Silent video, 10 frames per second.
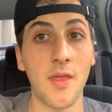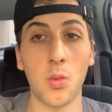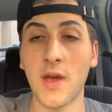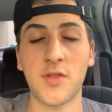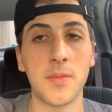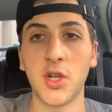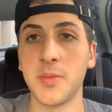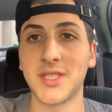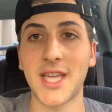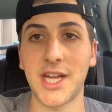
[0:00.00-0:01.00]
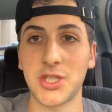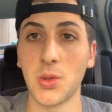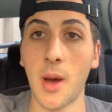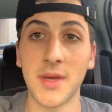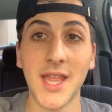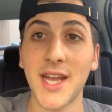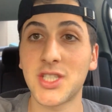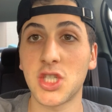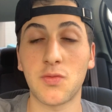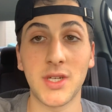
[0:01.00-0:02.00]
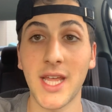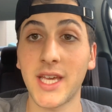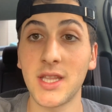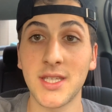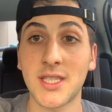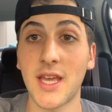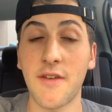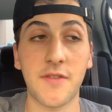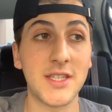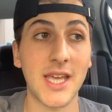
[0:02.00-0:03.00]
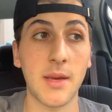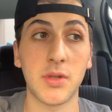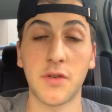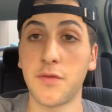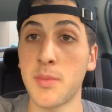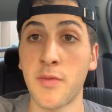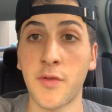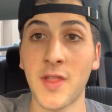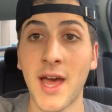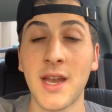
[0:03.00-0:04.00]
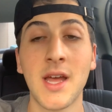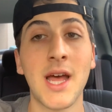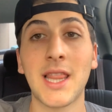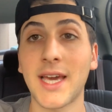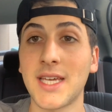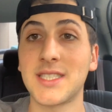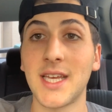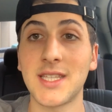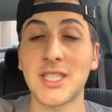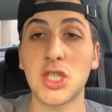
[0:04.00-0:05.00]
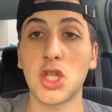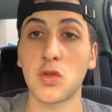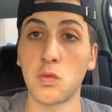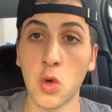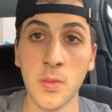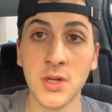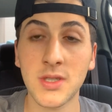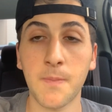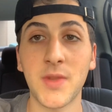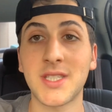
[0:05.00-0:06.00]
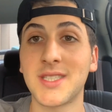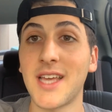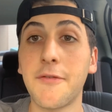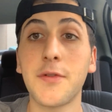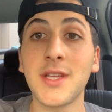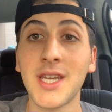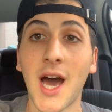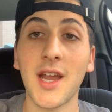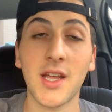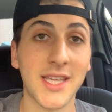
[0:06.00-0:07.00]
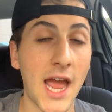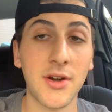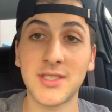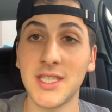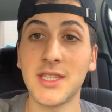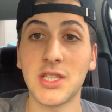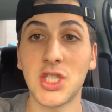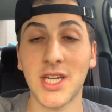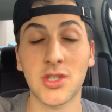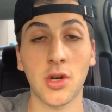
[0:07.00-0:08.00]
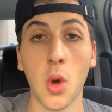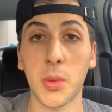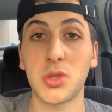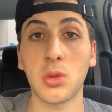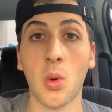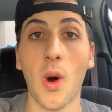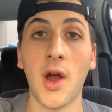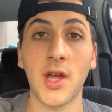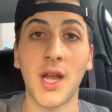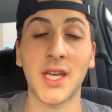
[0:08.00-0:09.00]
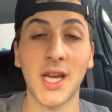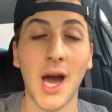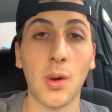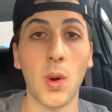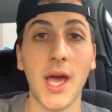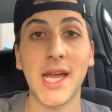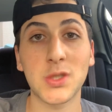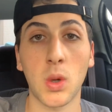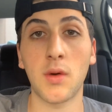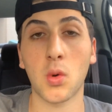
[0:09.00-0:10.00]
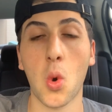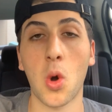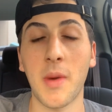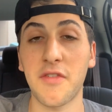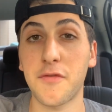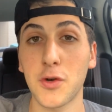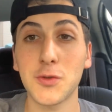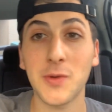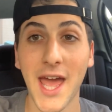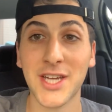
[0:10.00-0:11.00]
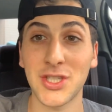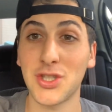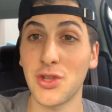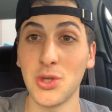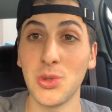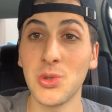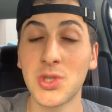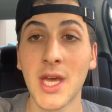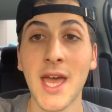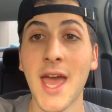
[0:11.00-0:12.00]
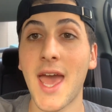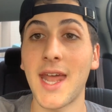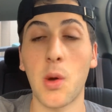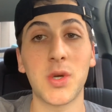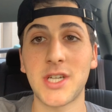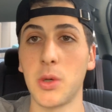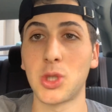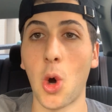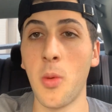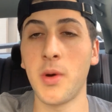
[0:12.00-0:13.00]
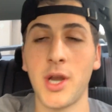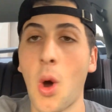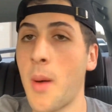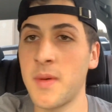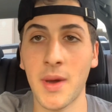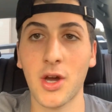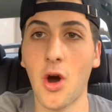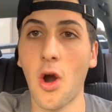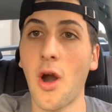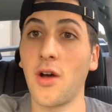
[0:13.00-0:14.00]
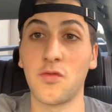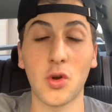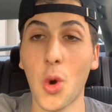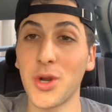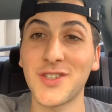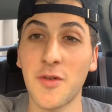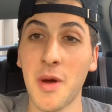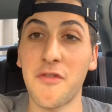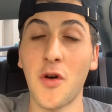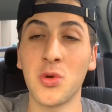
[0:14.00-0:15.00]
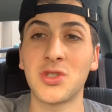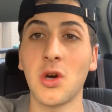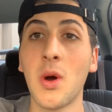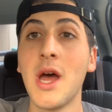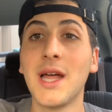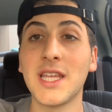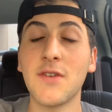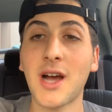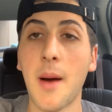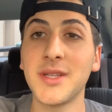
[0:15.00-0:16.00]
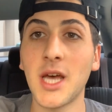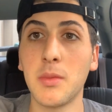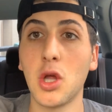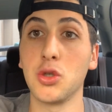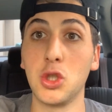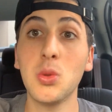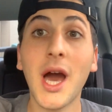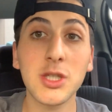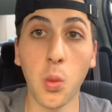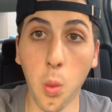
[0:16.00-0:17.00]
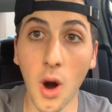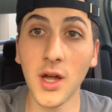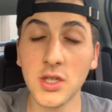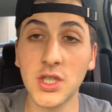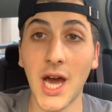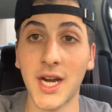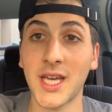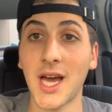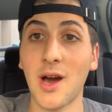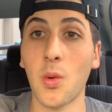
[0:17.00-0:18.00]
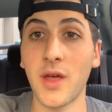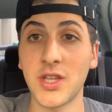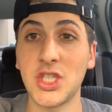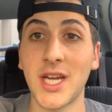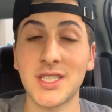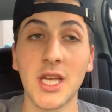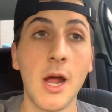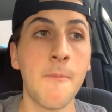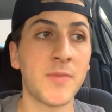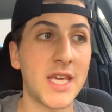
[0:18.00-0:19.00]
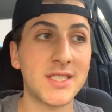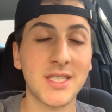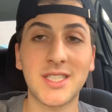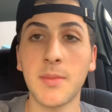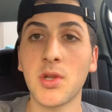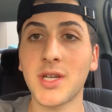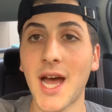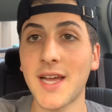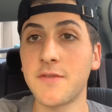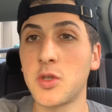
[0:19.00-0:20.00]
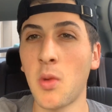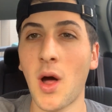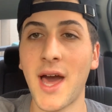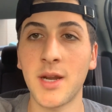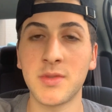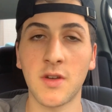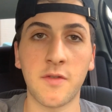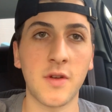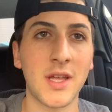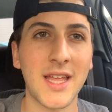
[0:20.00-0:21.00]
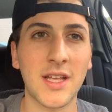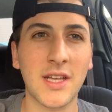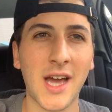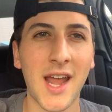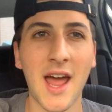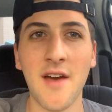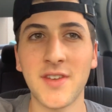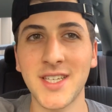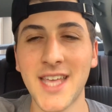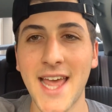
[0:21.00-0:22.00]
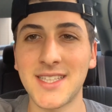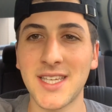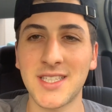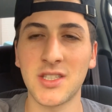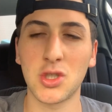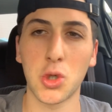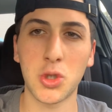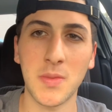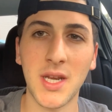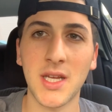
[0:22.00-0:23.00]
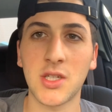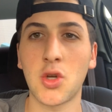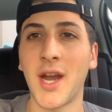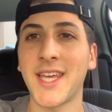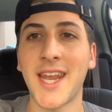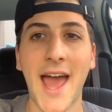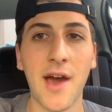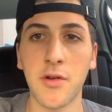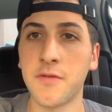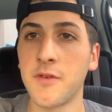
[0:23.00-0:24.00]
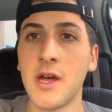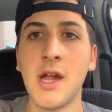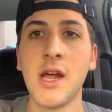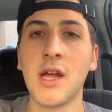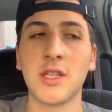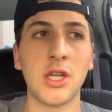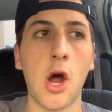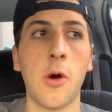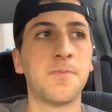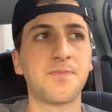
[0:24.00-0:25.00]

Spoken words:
we have to build him a statue. I mean, that is just ridiculous if he's able to flip him for that. Like I said, this is just rumors. This is definitely not guaranteed that the Jets are going to acquire Yannick Ngakoue. I just want to record my first reaction to the news. And I wish I was home, but no, I'm in my car recording this from my phone. So leave a comment down below. Do you guys want Yannick Ngakoue on the Jets? He's a similar guy of Jamal Adams, of kind of having his antics in social media, trying to get out of, you know,